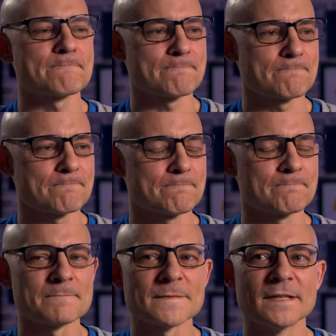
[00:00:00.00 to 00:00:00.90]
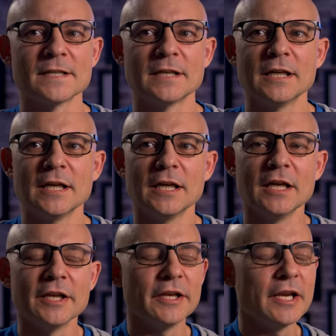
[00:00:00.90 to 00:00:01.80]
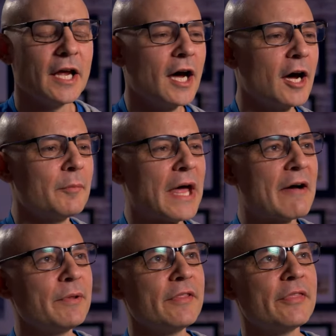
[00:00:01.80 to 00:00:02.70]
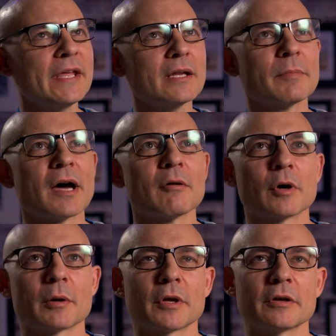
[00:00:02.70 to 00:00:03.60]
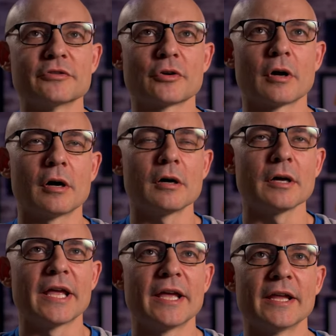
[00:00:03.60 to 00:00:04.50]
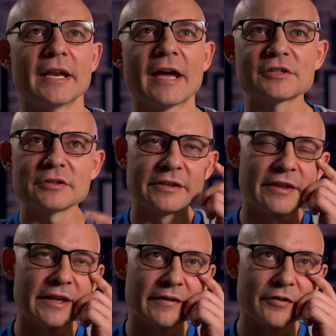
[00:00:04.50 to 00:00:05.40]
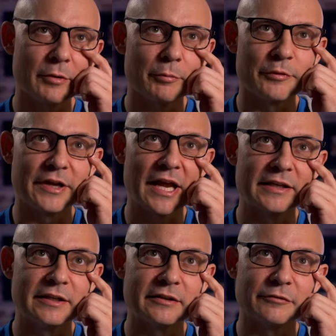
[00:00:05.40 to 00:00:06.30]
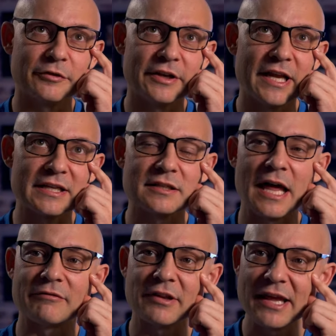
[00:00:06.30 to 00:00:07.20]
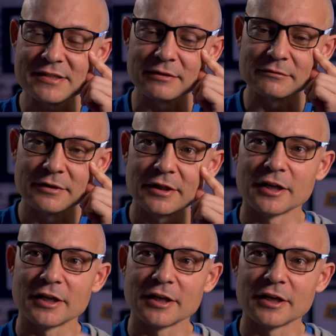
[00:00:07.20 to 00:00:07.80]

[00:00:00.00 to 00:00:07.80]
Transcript: You have any uh, thoughts? Um, I've been thinking about what I'm going to draw, and I actually think I've come up with an idea for the next live lesson.